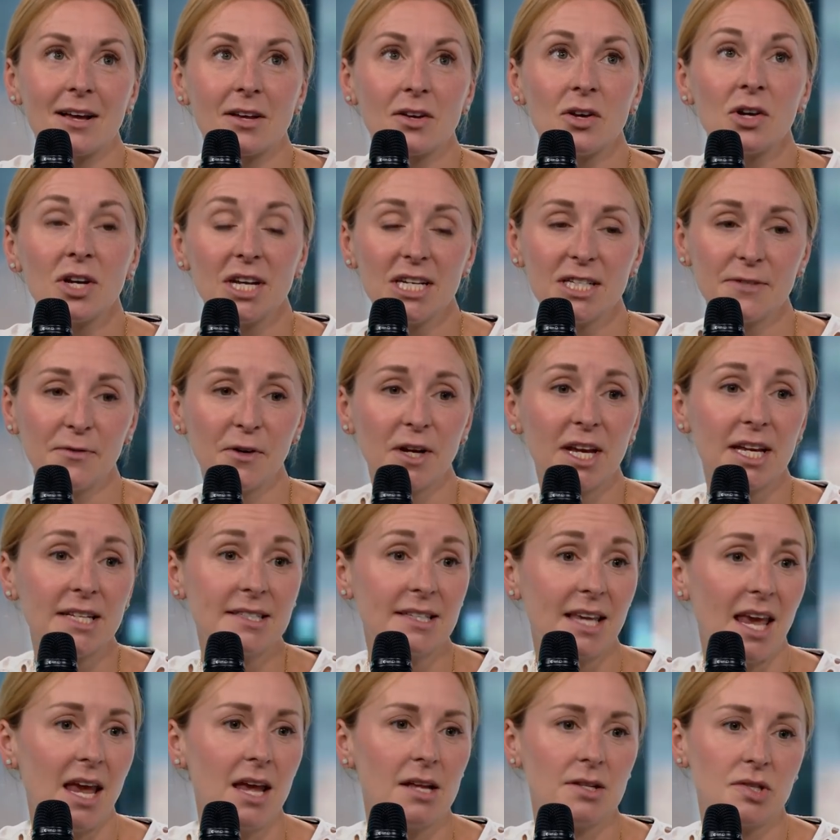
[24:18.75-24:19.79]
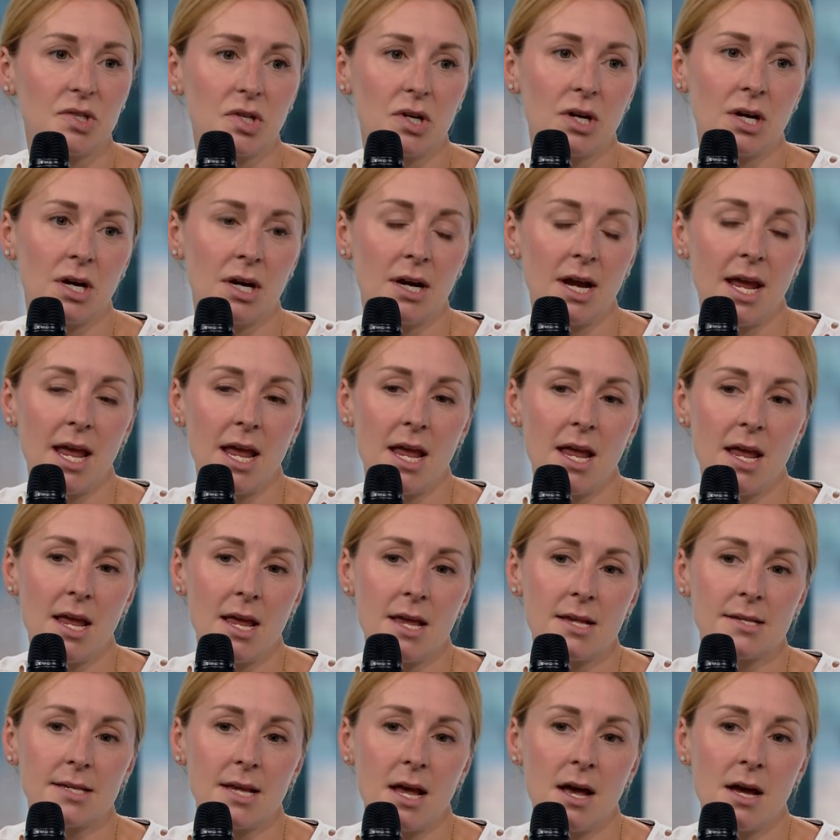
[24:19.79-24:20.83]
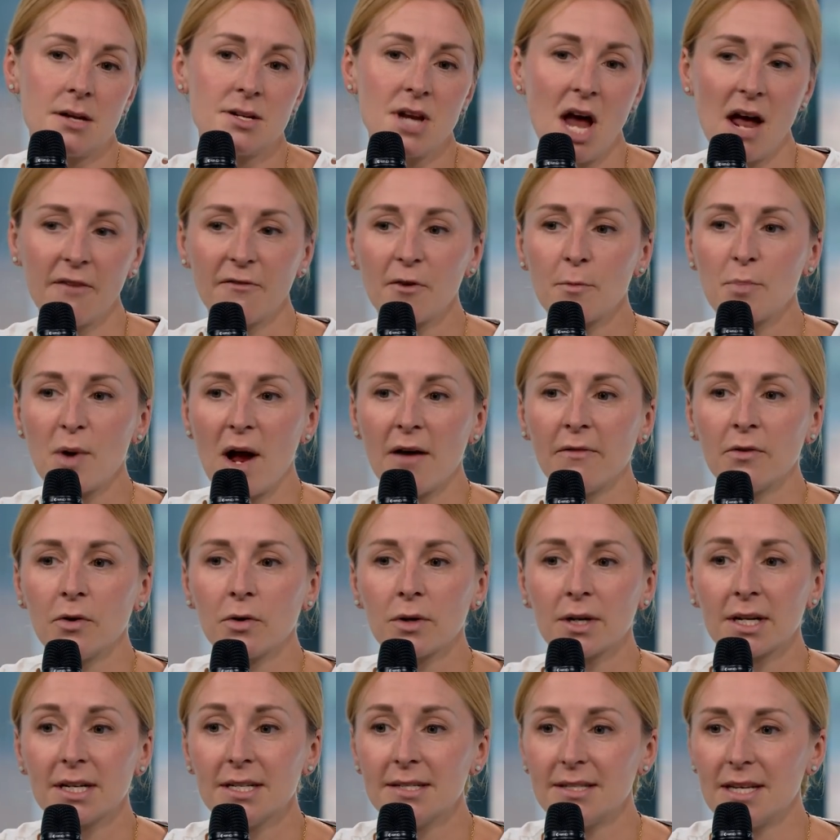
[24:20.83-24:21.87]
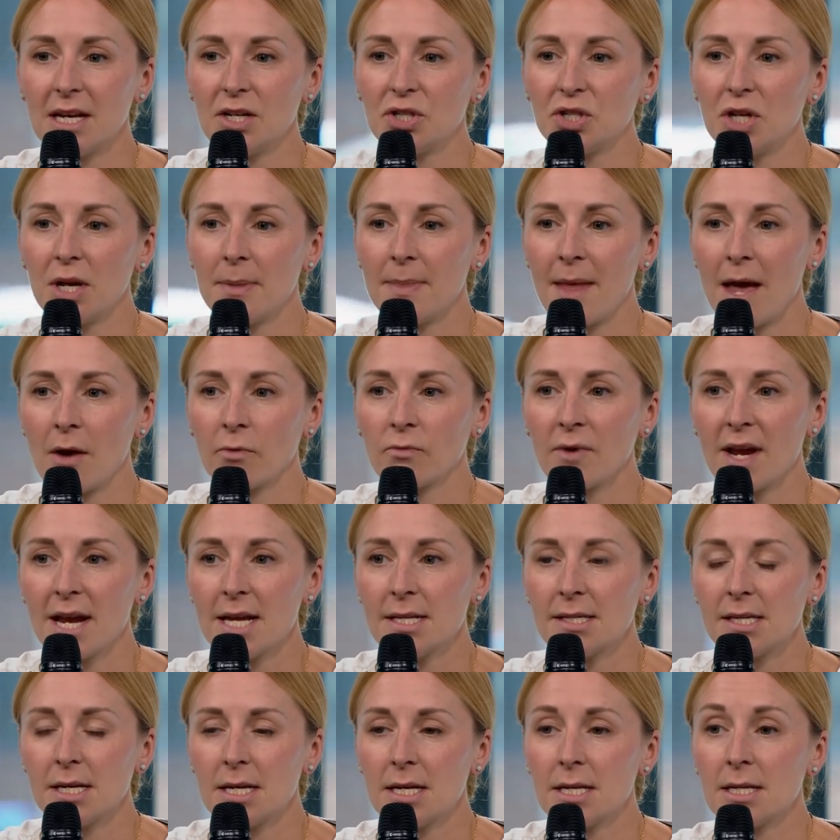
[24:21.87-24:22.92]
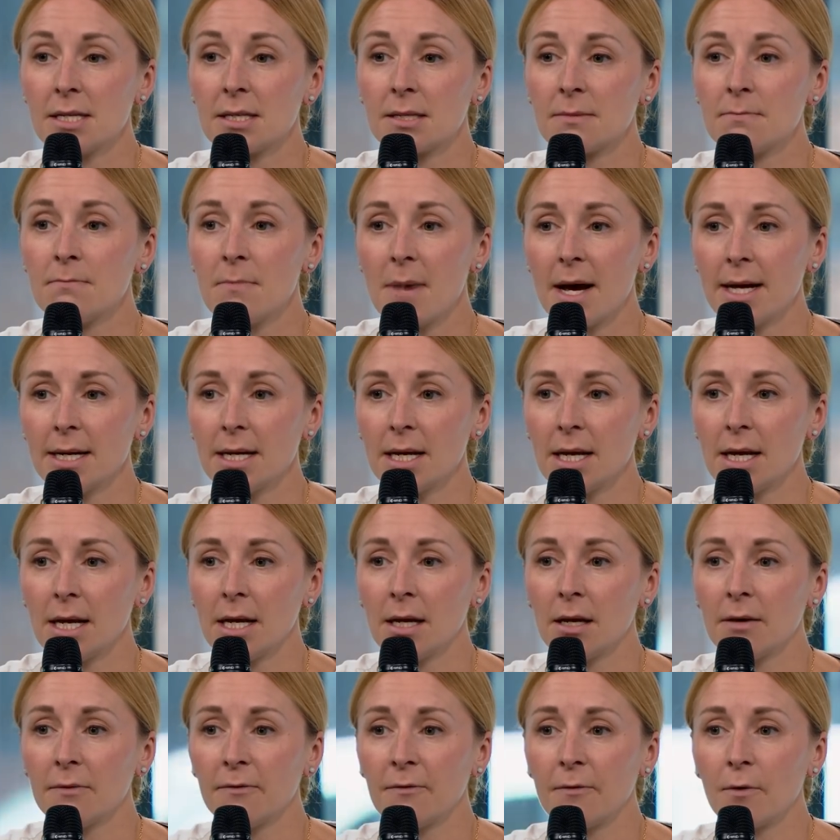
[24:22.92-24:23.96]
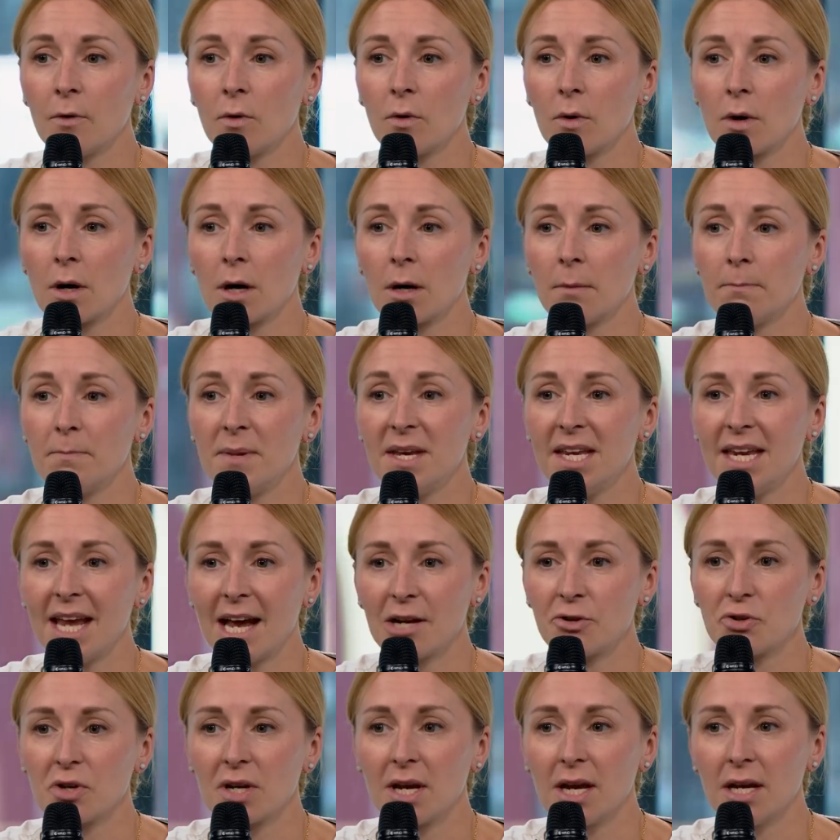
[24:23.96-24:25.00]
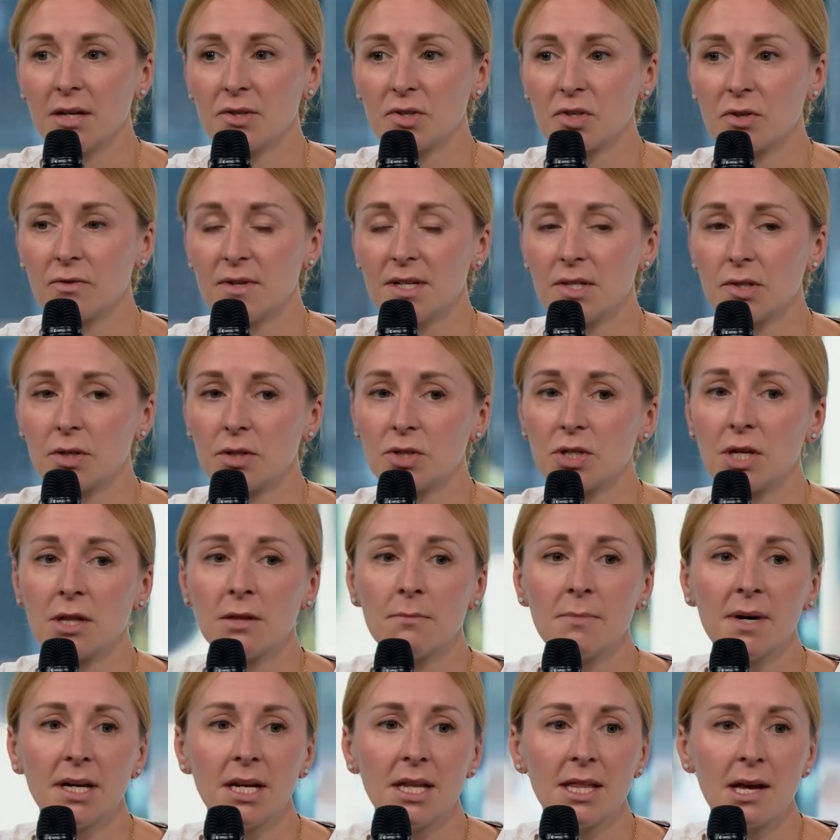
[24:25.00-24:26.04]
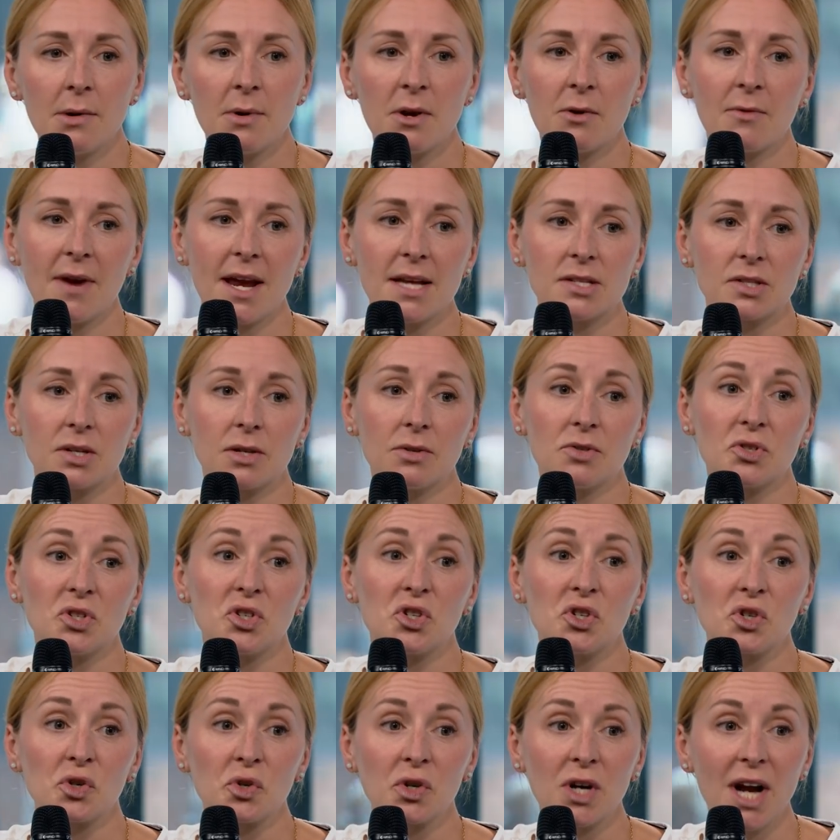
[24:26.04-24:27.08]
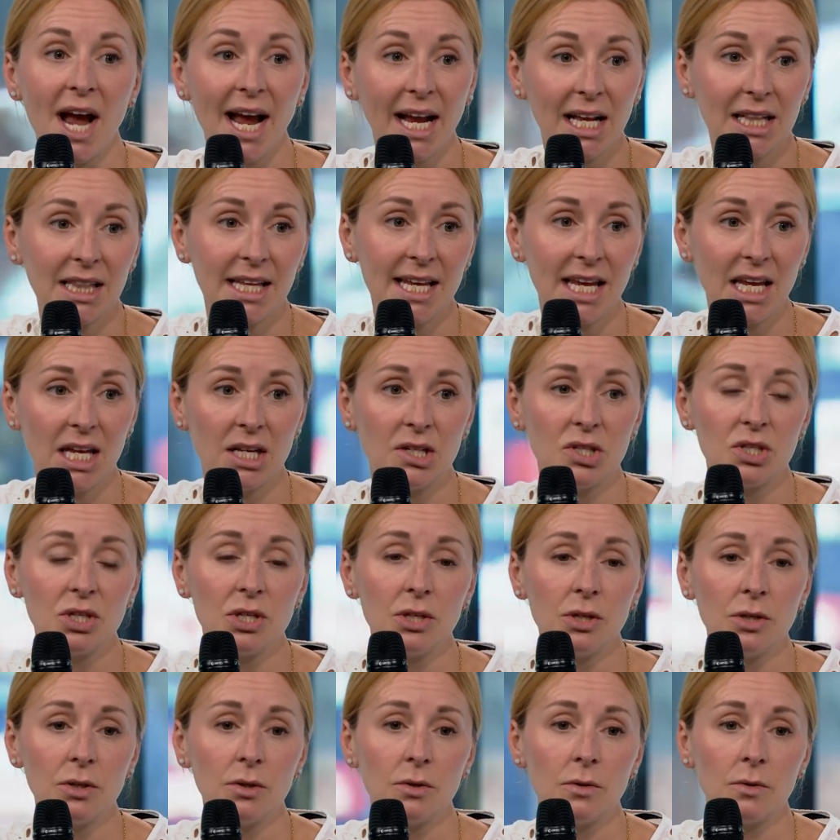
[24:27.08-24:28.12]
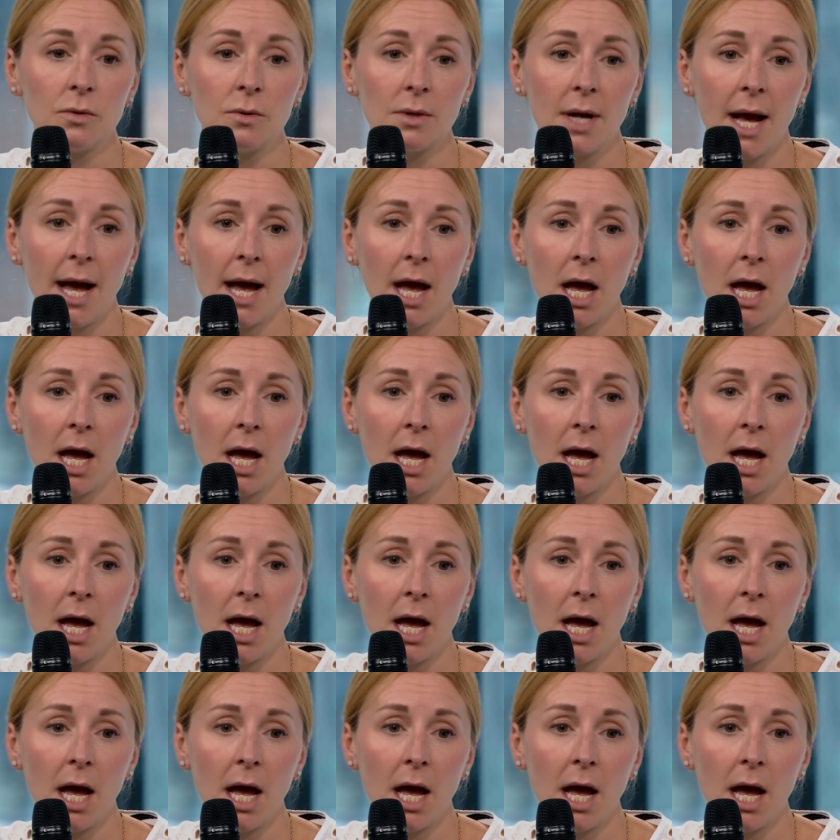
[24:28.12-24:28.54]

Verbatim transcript: Cookies for Kids Cancer is a non-for-profit organization that raises money for pediatric cancer research, and the money that we raise goes directly into